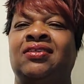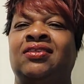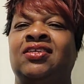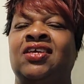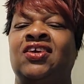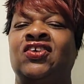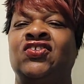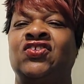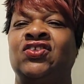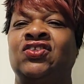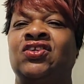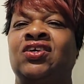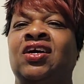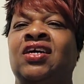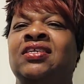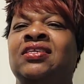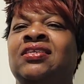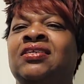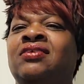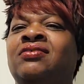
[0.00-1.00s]
takes into
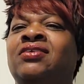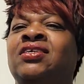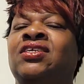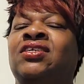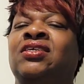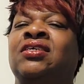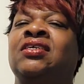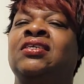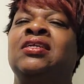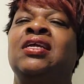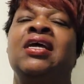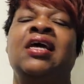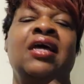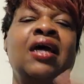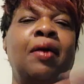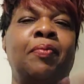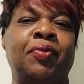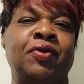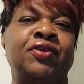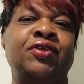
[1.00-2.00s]
consideration
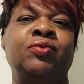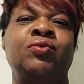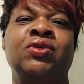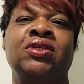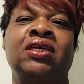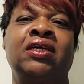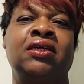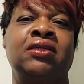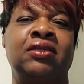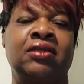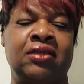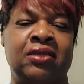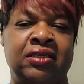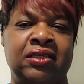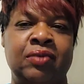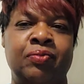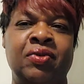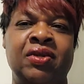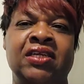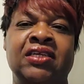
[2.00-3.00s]
a person with a
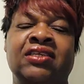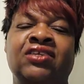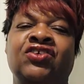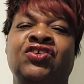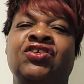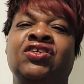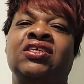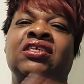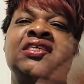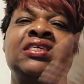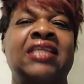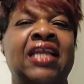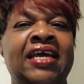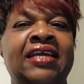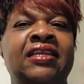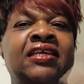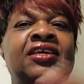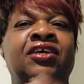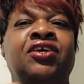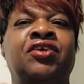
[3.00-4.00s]
disability. She's
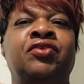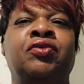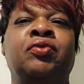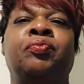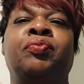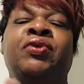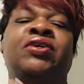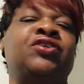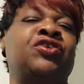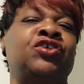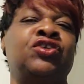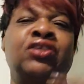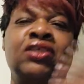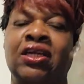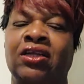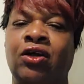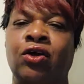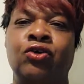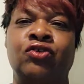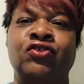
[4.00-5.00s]
slightly hearing impaired. She's
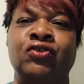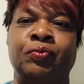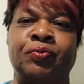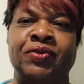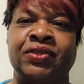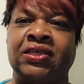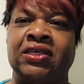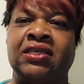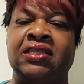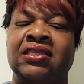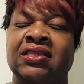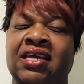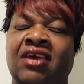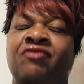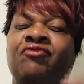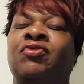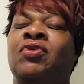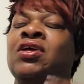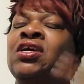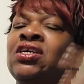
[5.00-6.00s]
not 100%
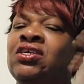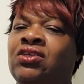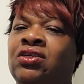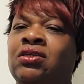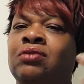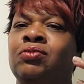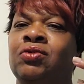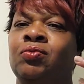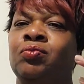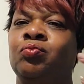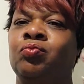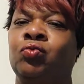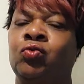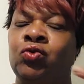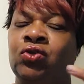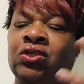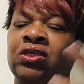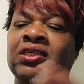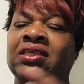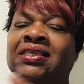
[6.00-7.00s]
deaf.
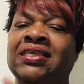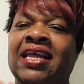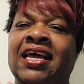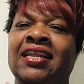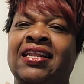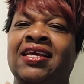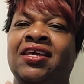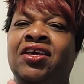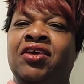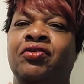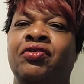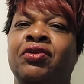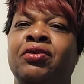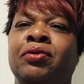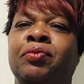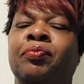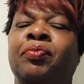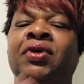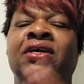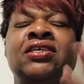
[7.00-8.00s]
She's slightly hearing
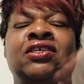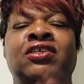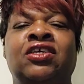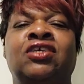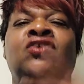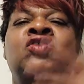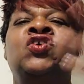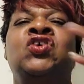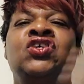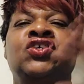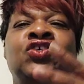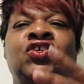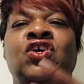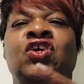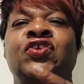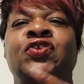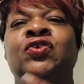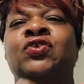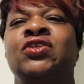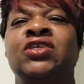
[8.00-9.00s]
impaired. So she
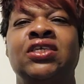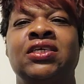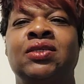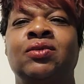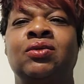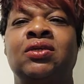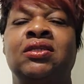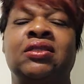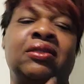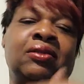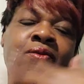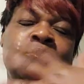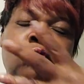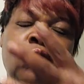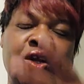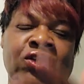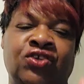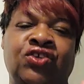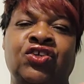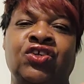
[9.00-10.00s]
also deals with
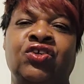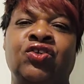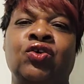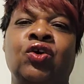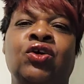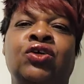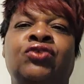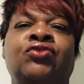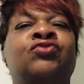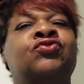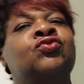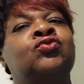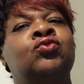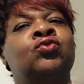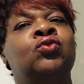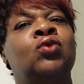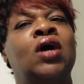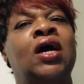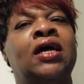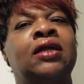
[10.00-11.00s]
what she's going
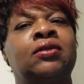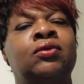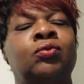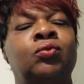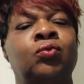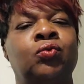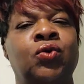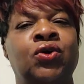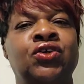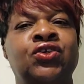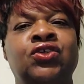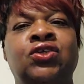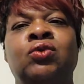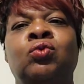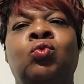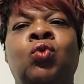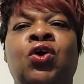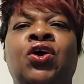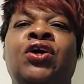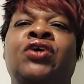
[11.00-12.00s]
through and where she
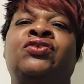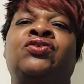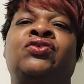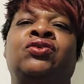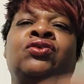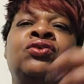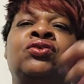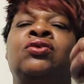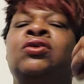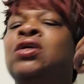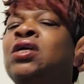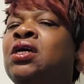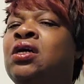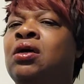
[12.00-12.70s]
works to